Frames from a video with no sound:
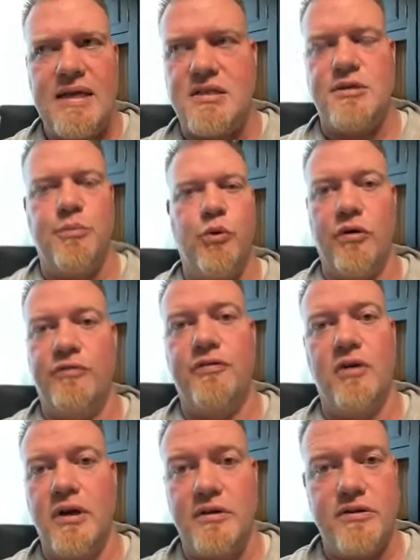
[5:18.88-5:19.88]
support
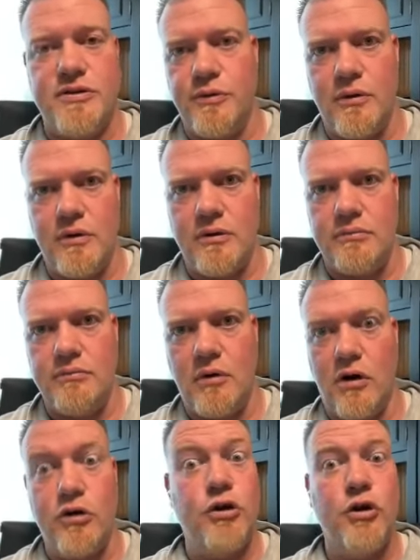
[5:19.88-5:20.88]
for others who
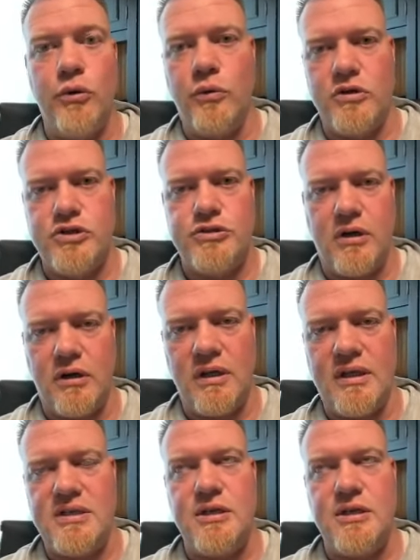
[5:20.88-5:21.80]
are new or struggling.